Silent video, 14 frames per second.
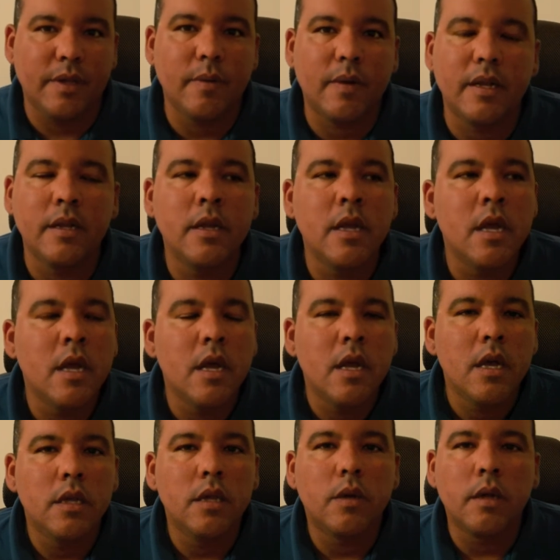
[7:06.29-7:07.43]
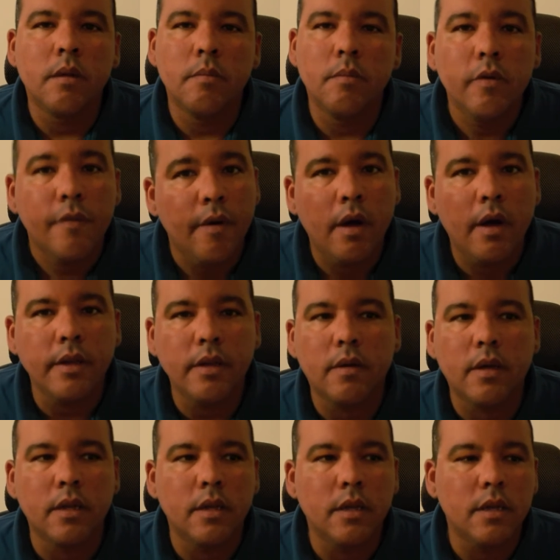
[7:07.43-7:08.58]
You can move on, you
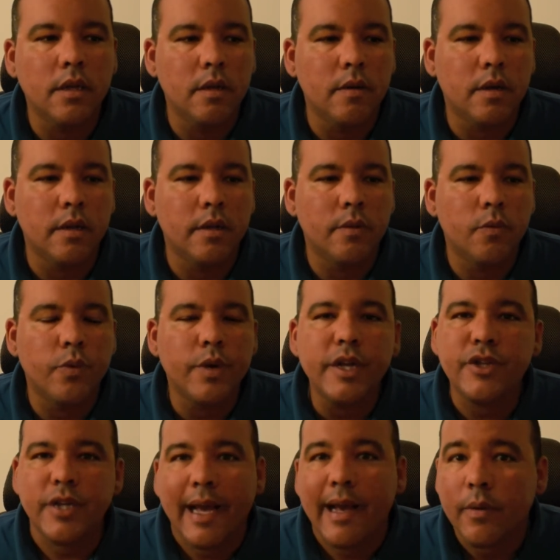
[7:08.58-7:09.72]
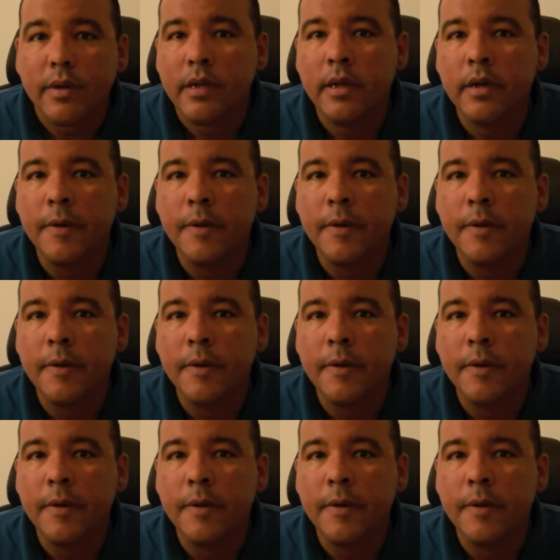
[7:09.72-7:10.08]
can reach out,